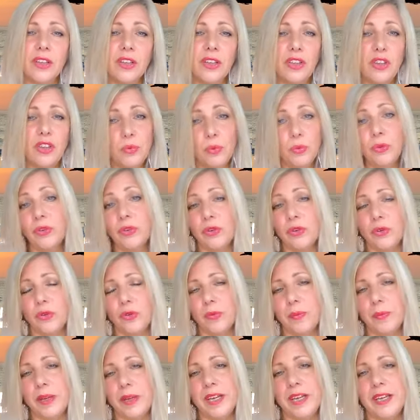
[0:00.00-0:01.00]
You would
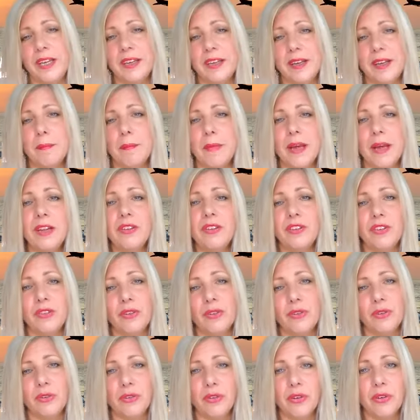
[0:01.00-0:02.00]
call me a mentor
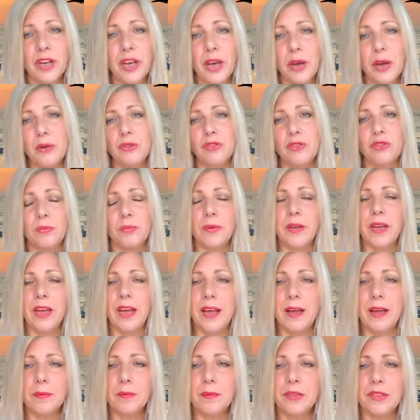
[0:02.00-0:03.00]
or a coach,
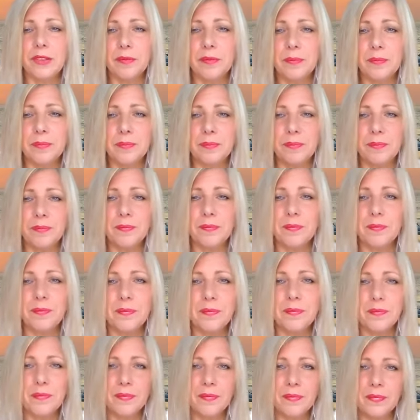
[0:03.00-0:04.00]
perhaps.
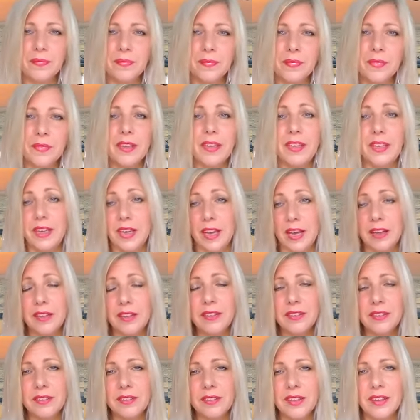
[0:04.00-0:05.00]

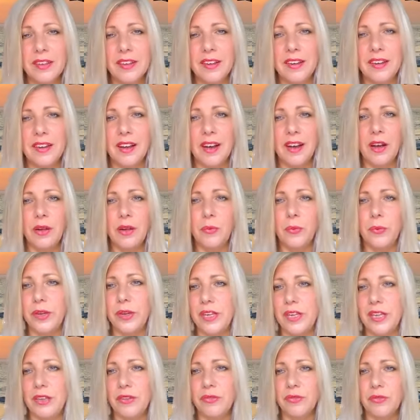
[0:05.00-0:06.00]
Yes, I
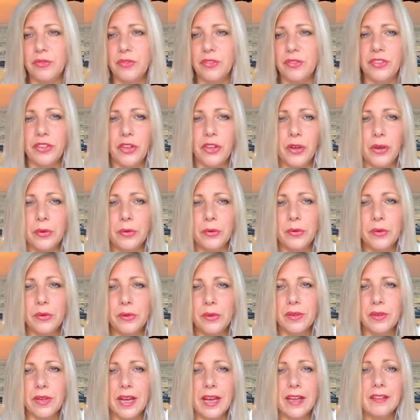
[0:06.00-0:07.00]
weave, sew,
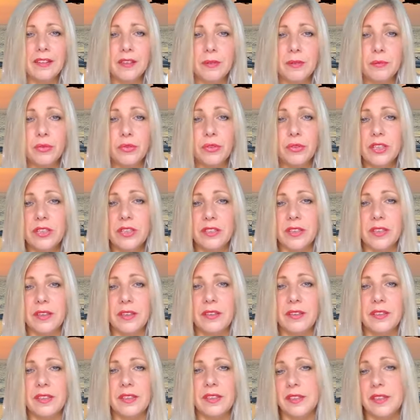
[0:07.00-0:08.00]
and embroider,
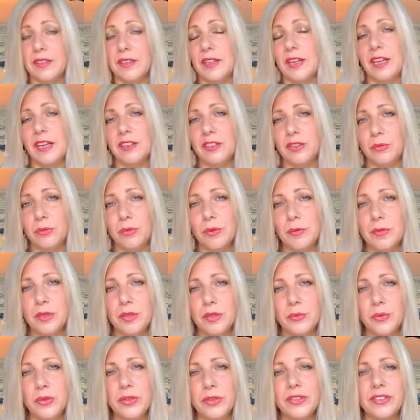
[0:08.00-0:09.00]
as a
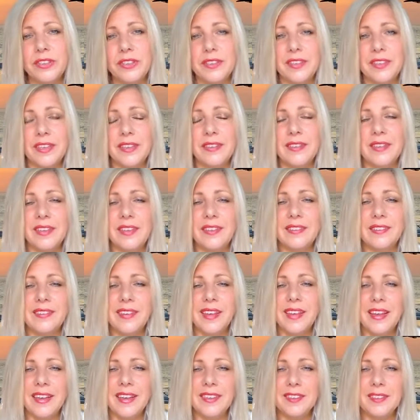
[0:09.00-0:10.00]
woman would in these
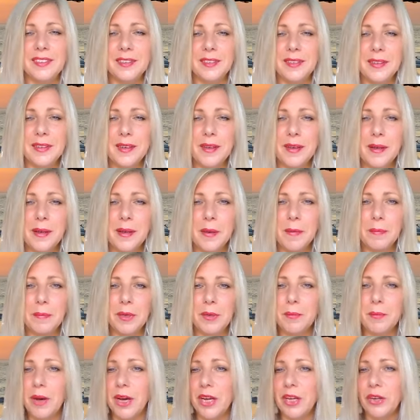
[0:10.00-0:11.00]
days,
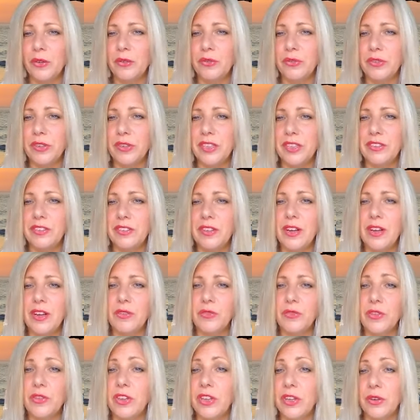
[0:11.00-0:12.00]
but my offerings are
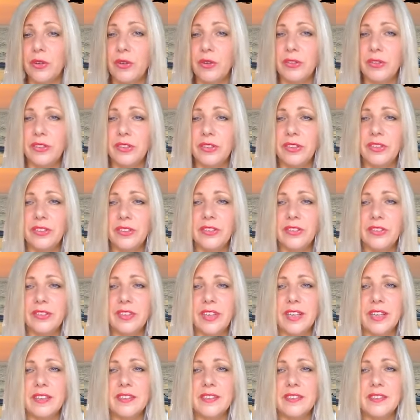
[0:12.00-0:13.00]
for the altars
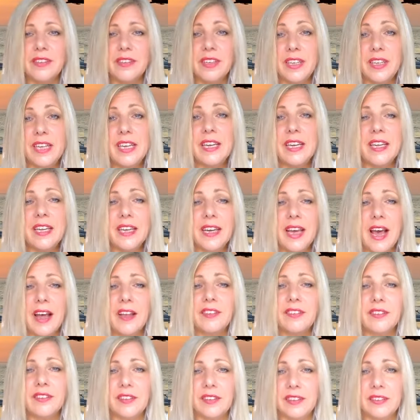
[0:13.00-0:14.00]
and the kneeling
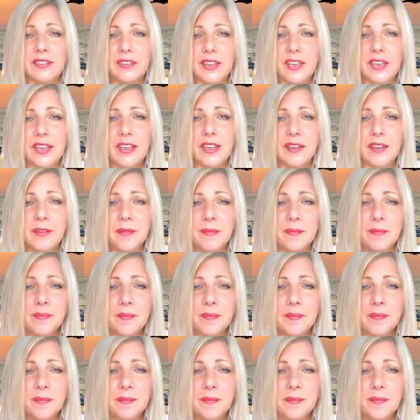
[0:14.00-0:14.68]
hassocks here.